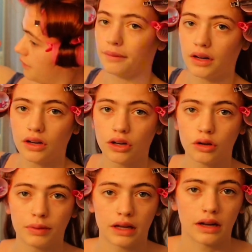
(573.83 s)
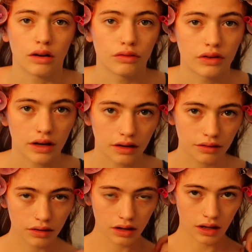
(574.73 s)
I'm gonna go pick an outfit
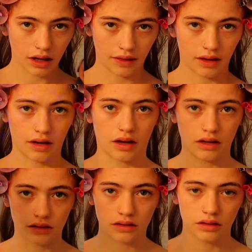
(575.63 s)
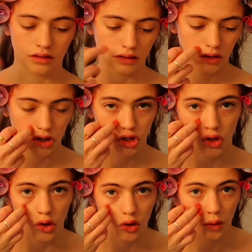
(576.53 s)
out, and then I'll
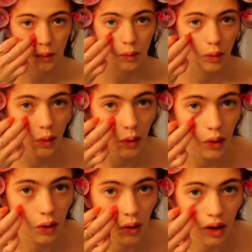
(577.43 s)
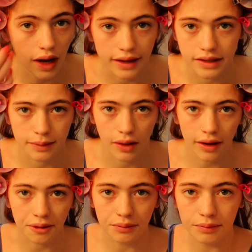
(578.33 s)
show you how to take them all
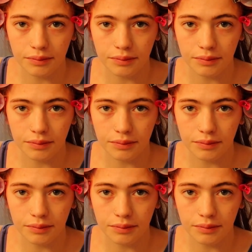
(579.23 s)
out.